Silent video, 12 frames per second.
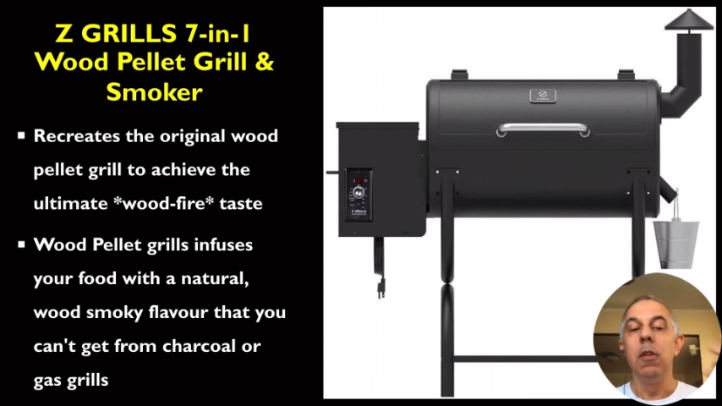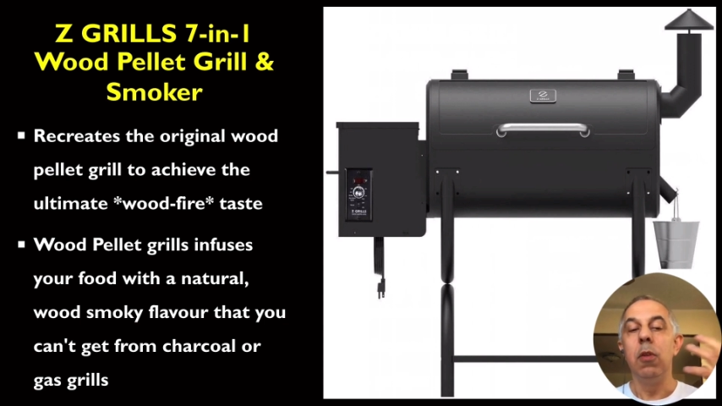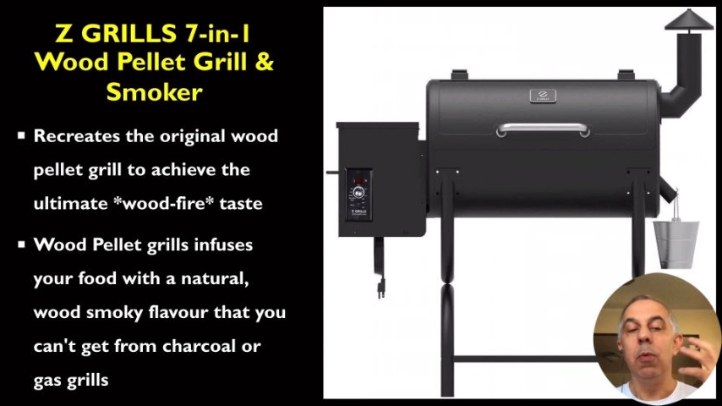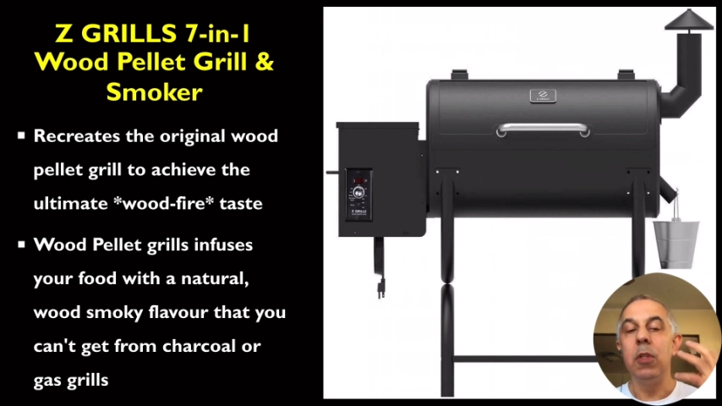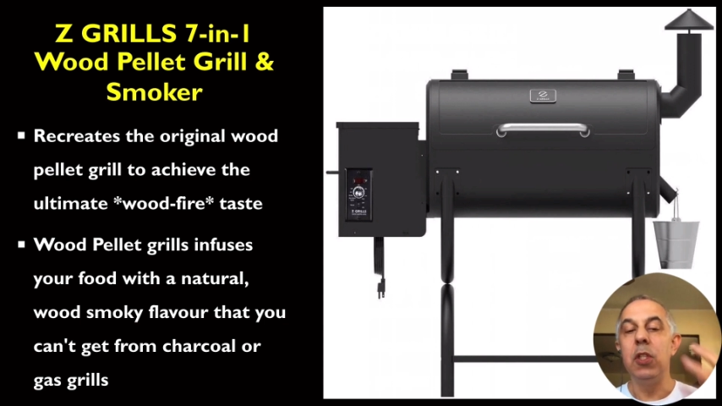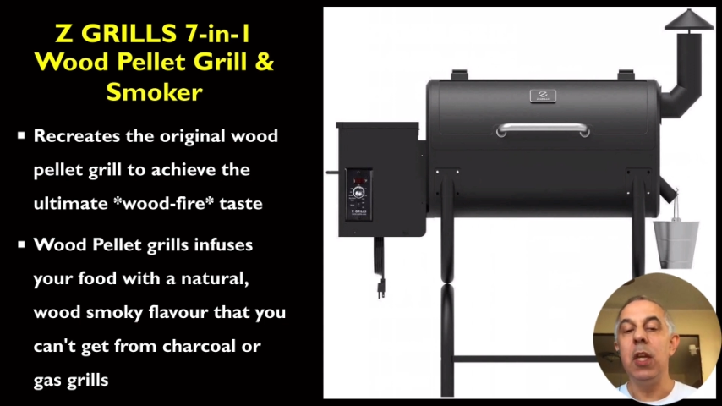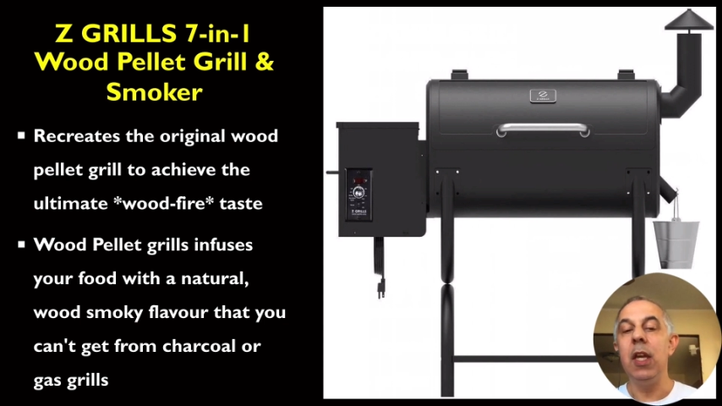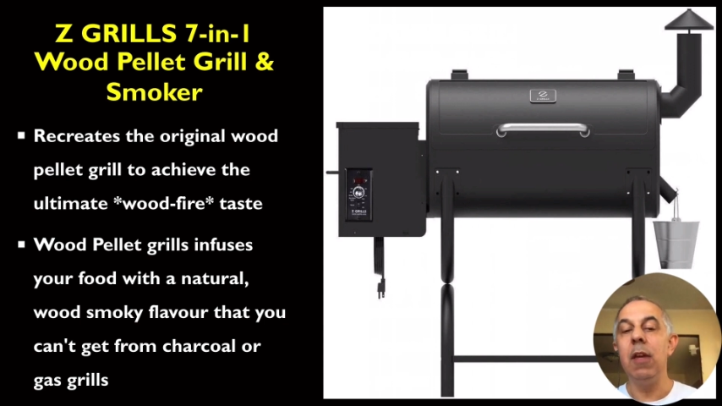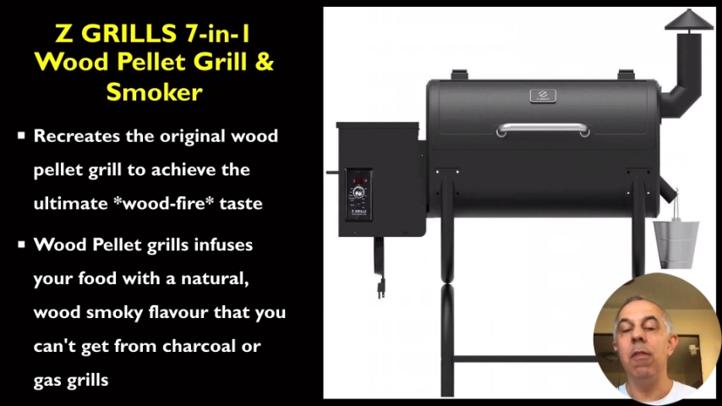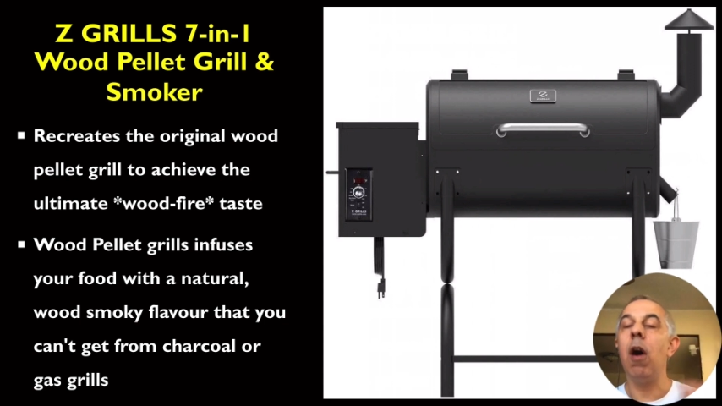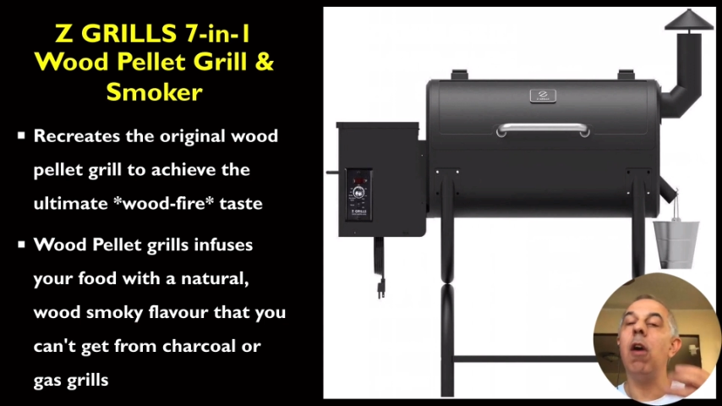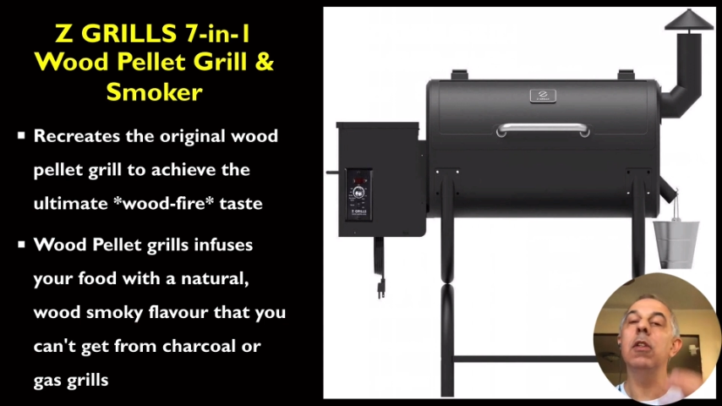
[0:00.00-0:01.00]
to
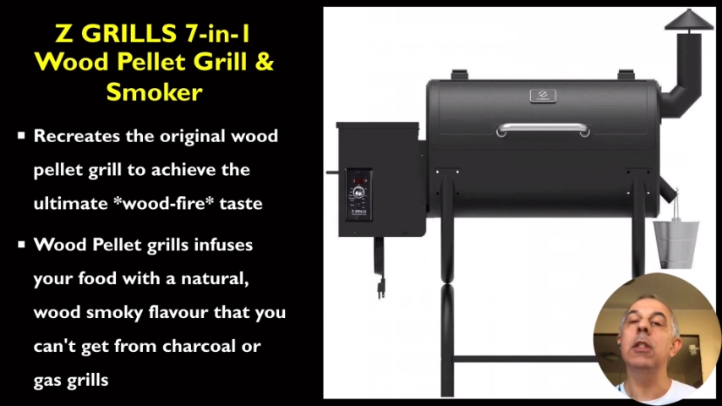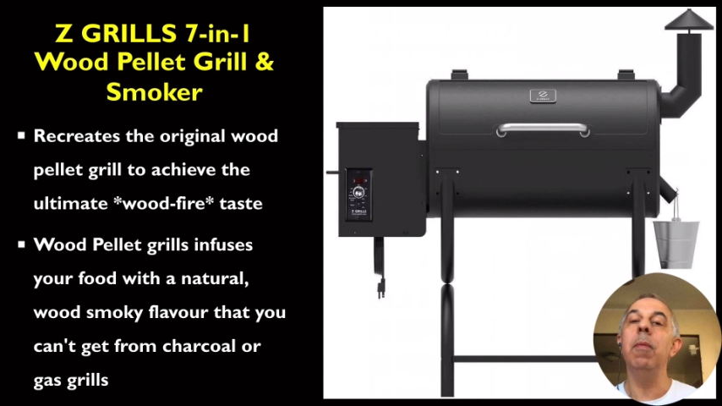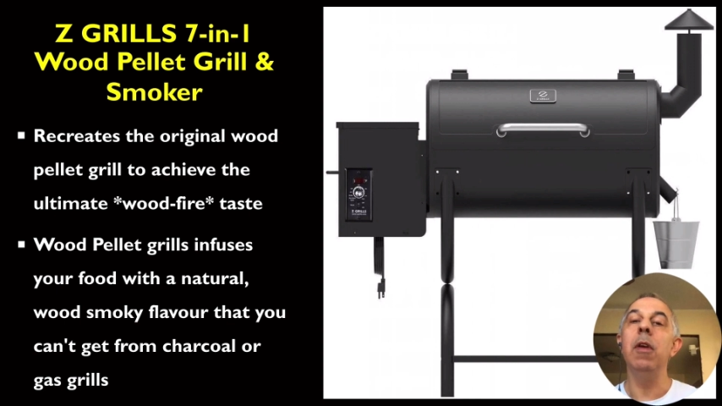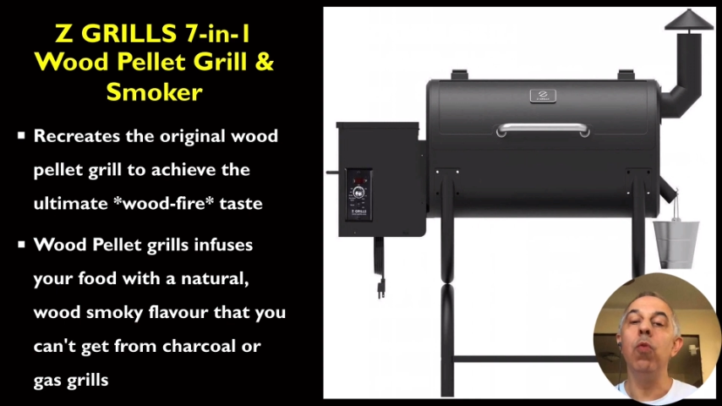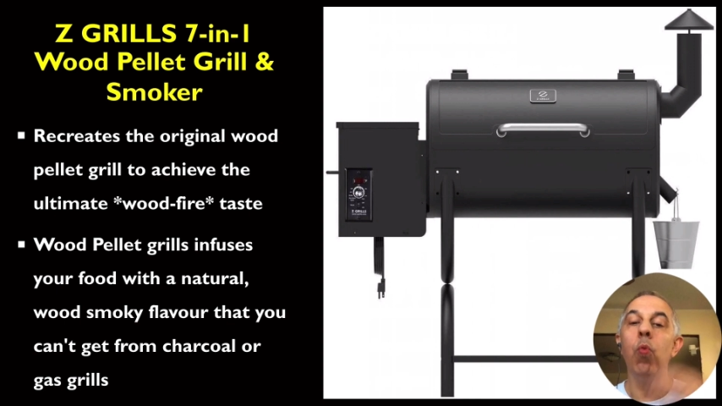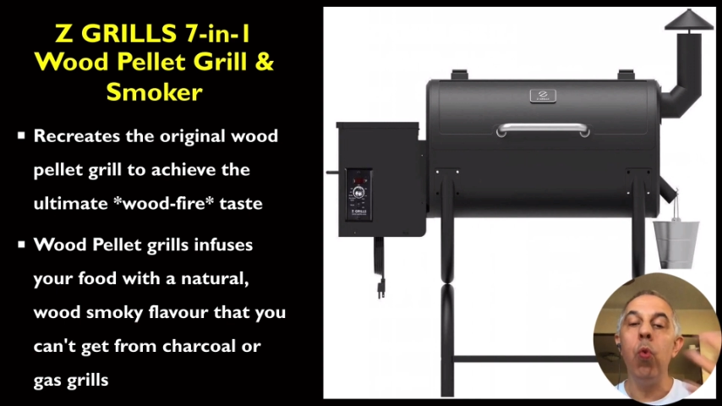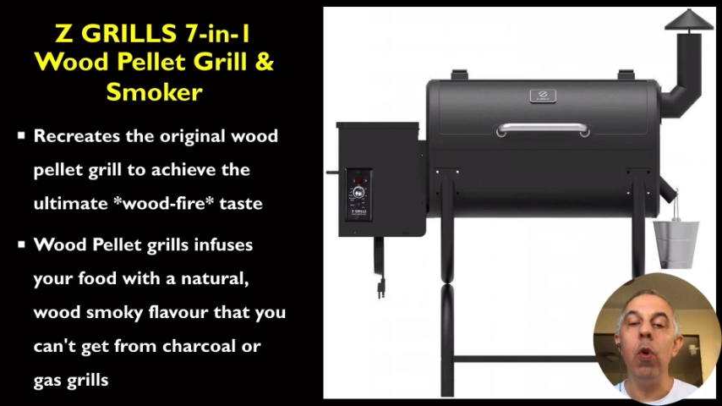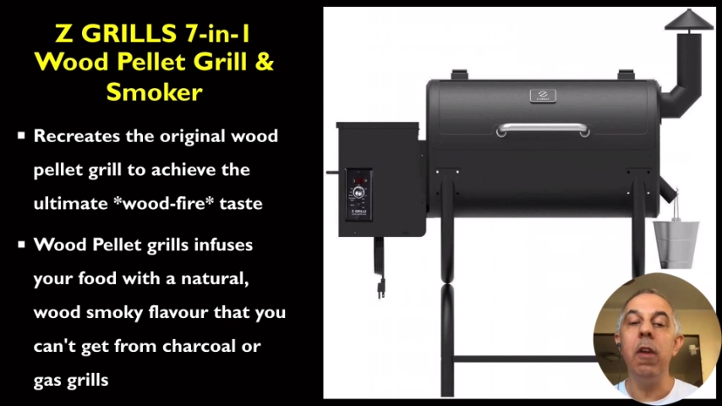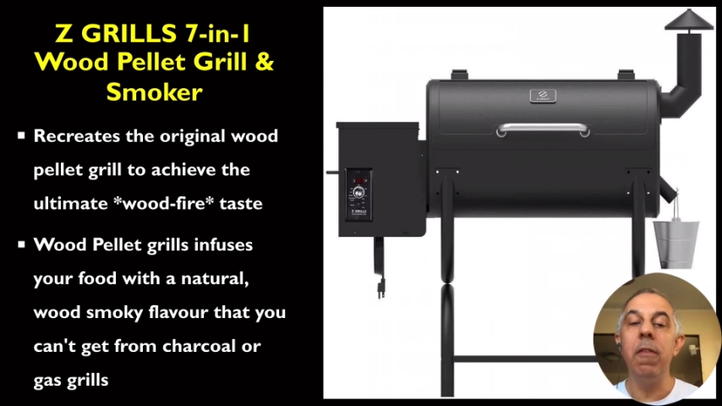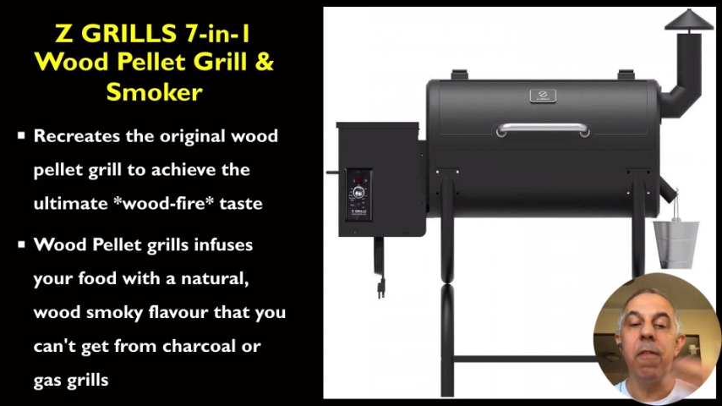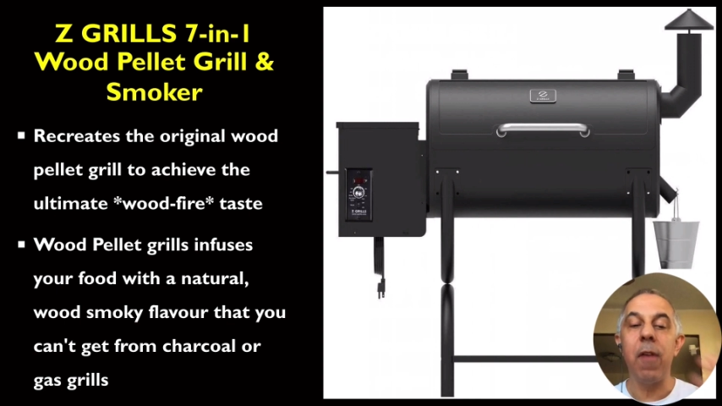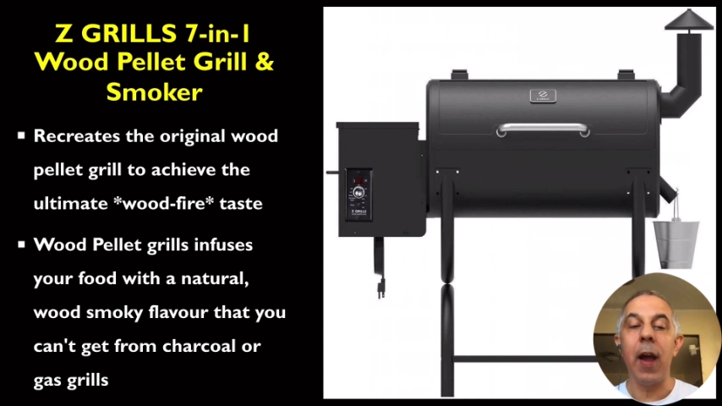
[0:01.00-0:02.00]
achieve ultimate
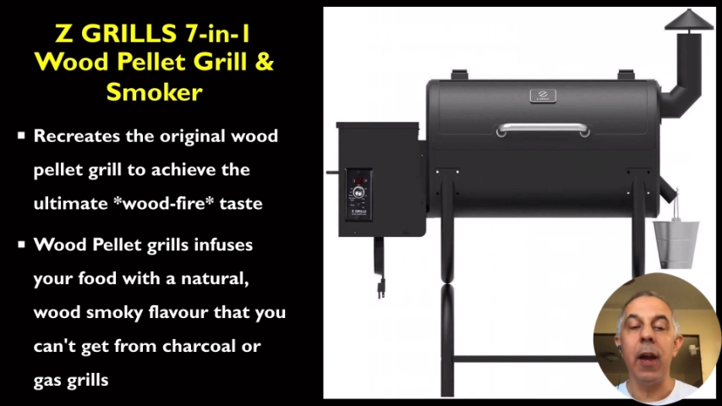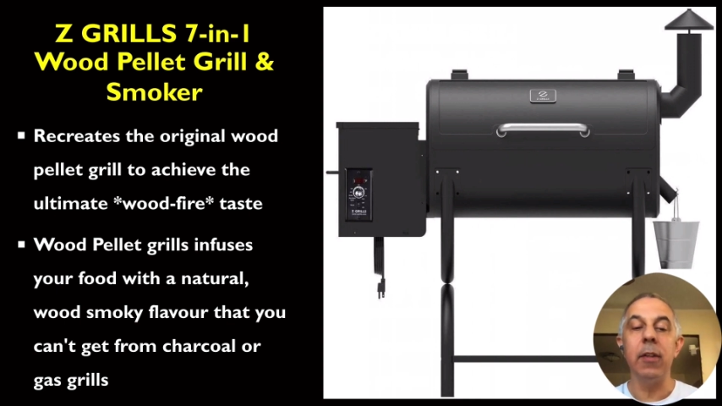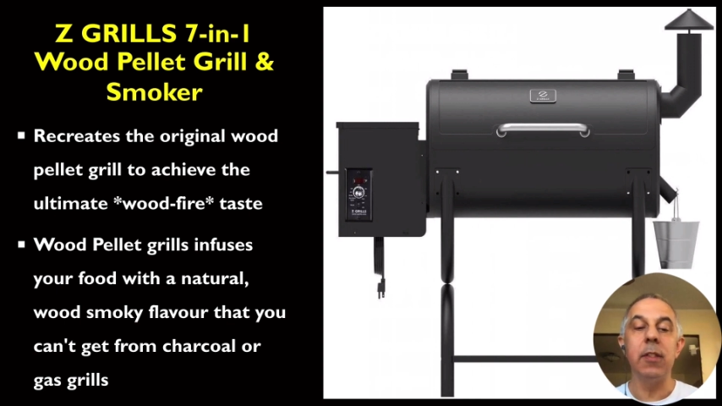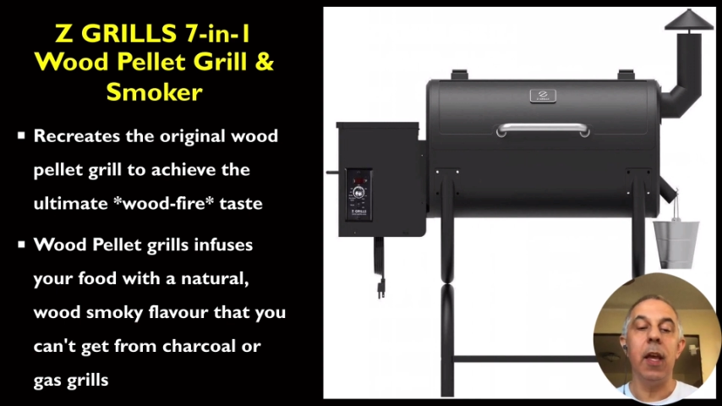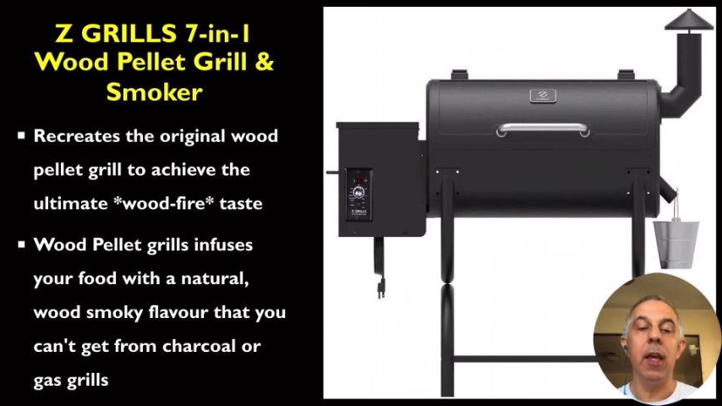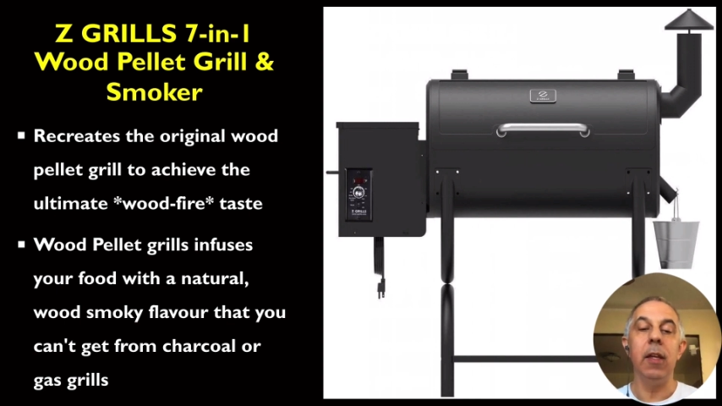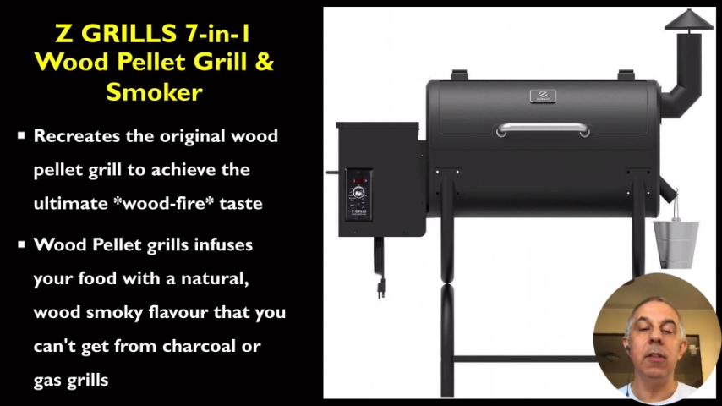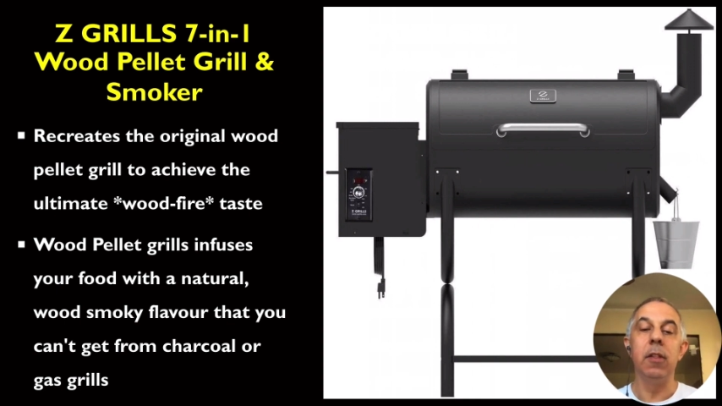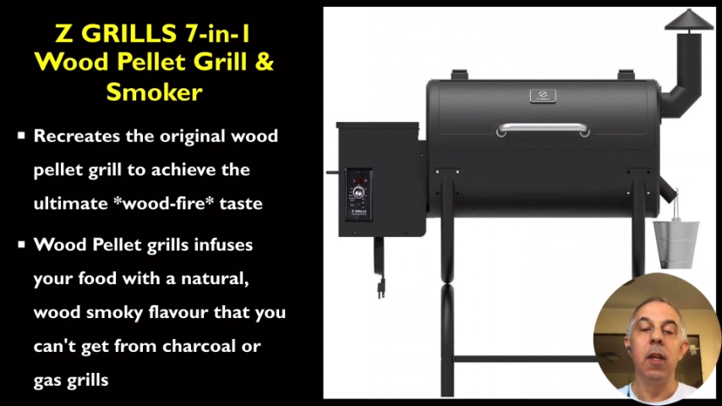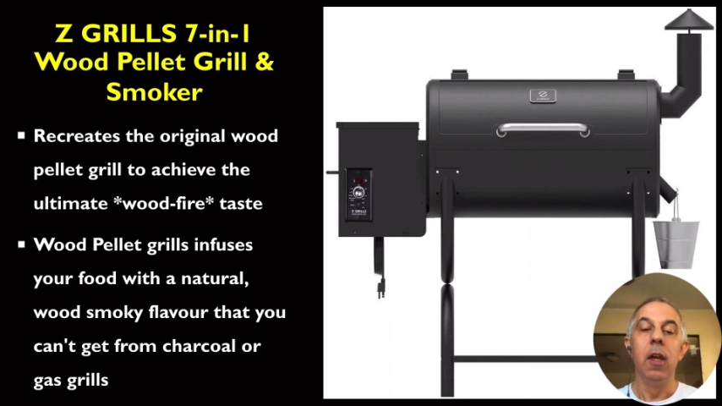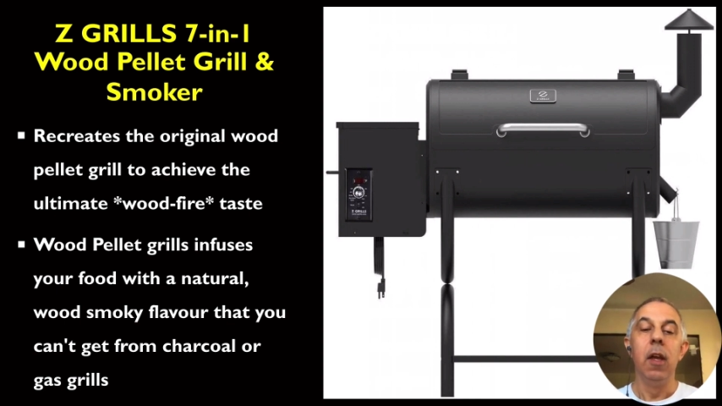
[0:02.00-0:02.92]
wood fire taste.